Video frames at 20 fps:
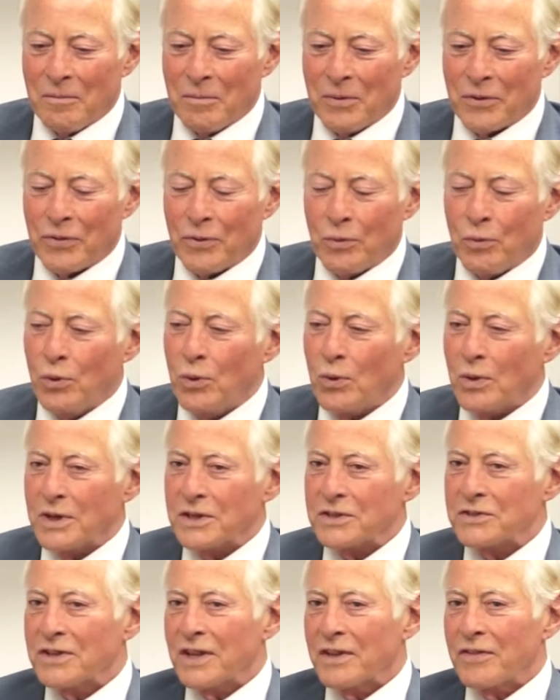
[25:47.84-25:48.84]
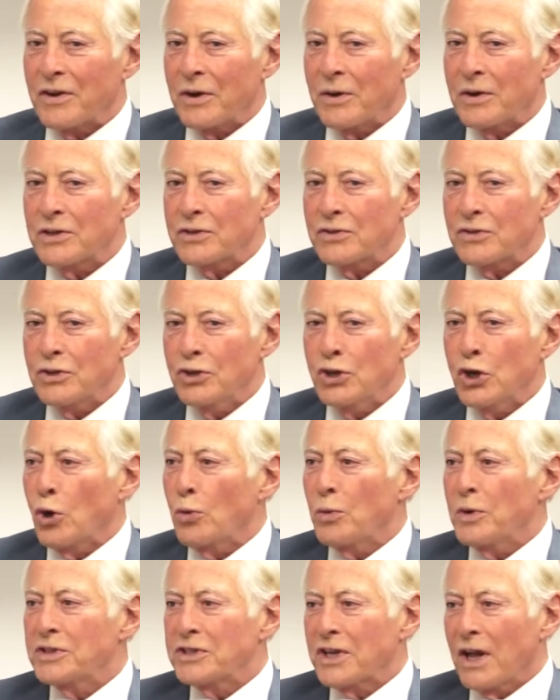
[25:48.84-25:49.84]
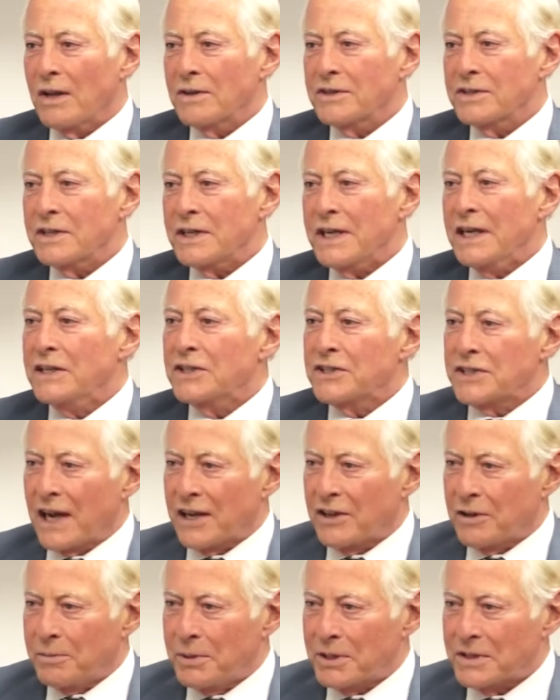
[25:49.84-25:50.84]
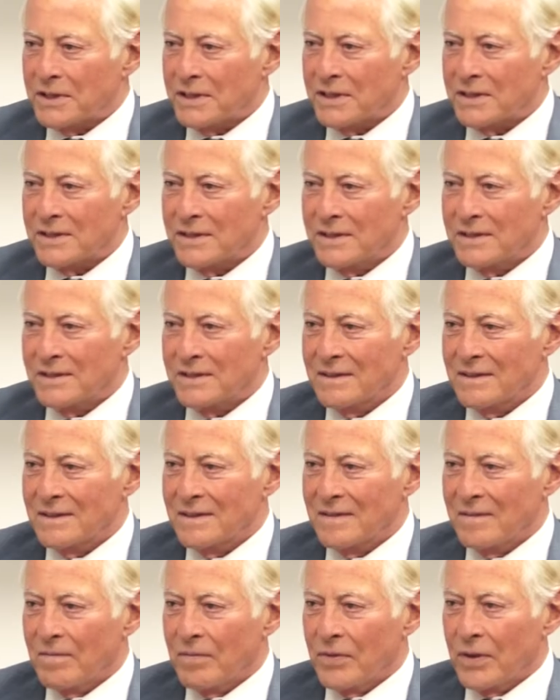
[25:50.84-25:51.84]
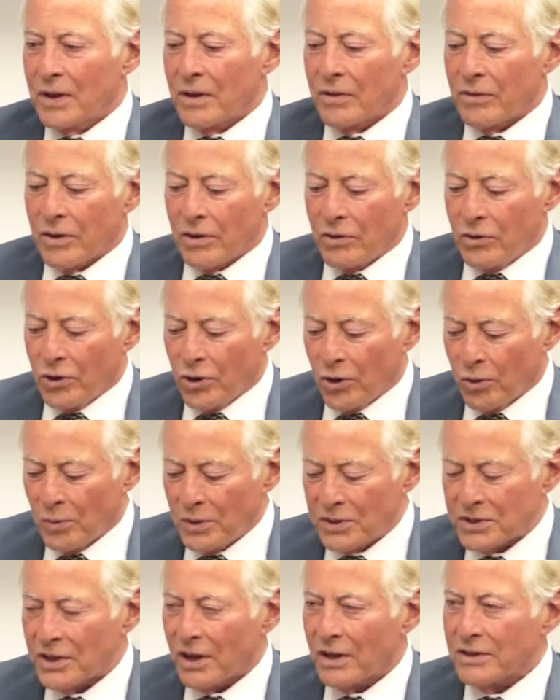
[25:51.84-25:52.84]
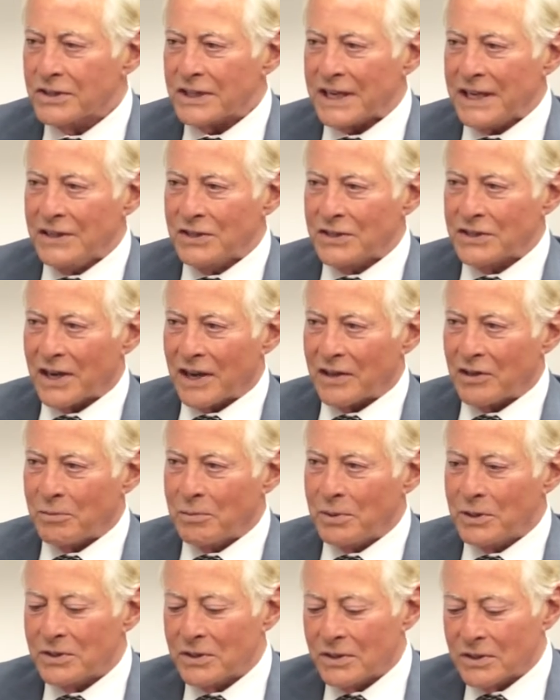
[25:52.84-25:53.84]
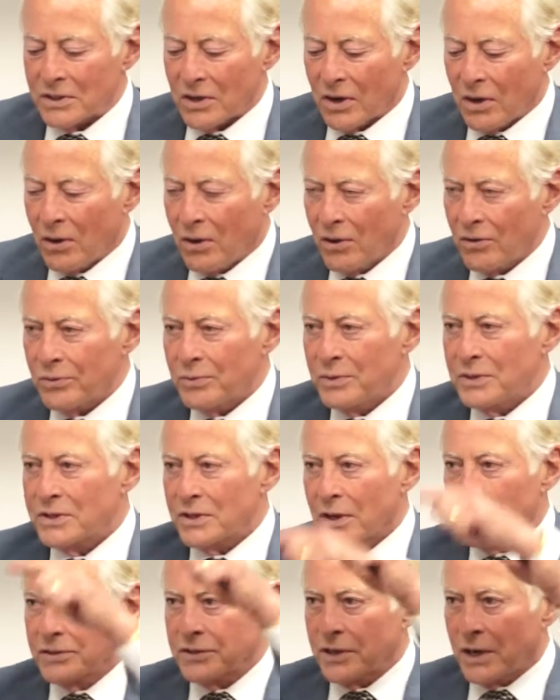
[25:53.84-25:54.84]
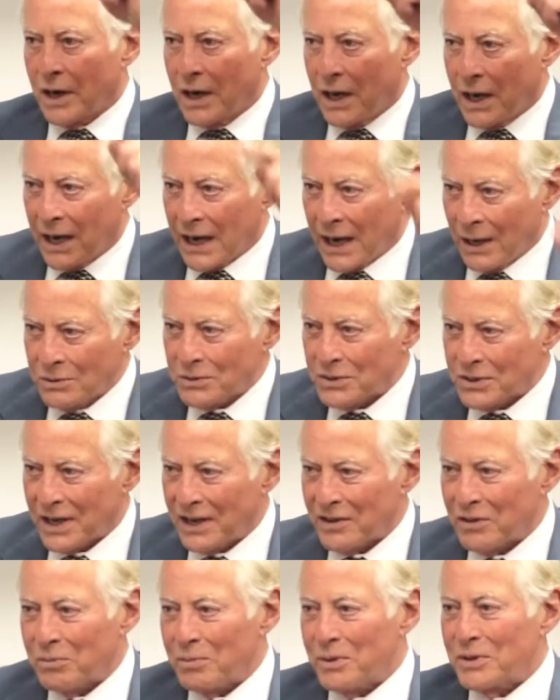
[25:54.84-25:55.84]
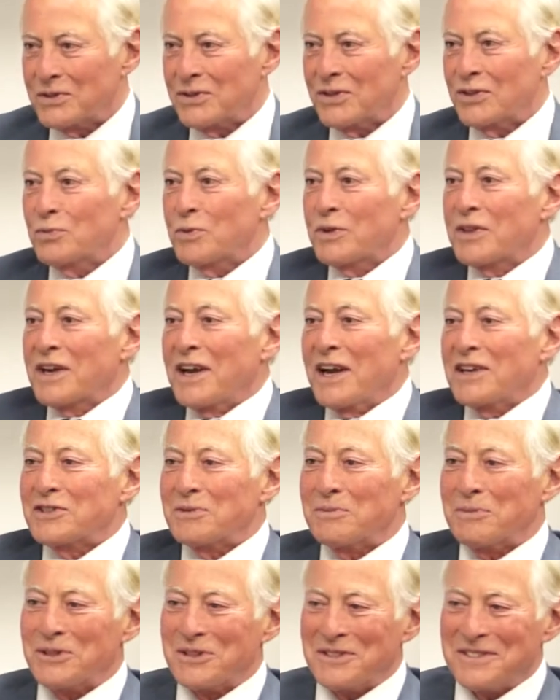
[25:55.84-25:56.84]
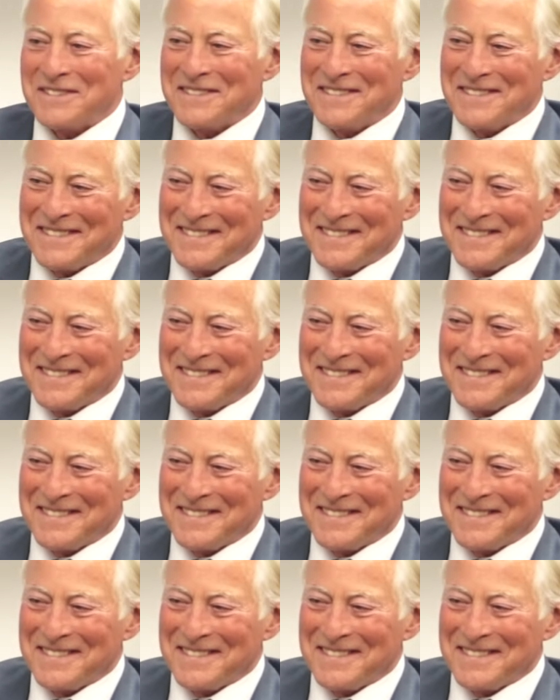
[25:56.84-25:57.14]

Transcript: But the rule is that there is no results inside the business. There are no results inside the business. All the results are outside the business with the customers.